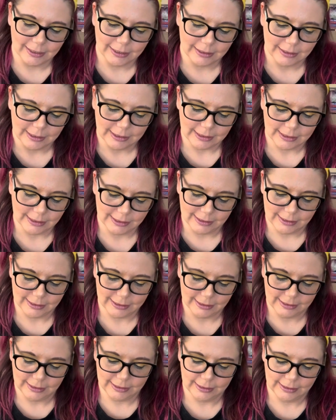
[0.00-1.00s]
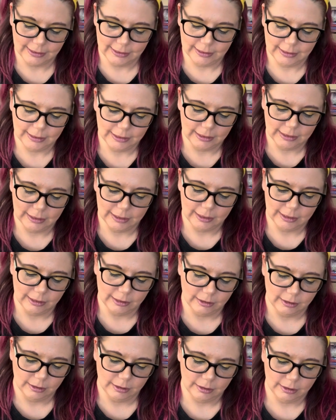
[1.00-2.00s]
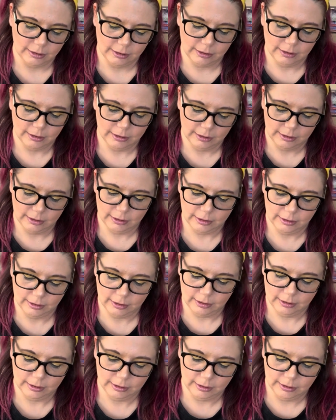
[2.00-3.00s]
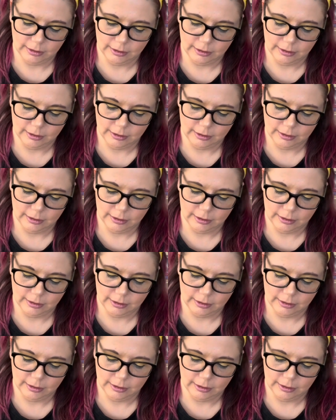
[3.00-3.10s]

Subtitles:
[no speech]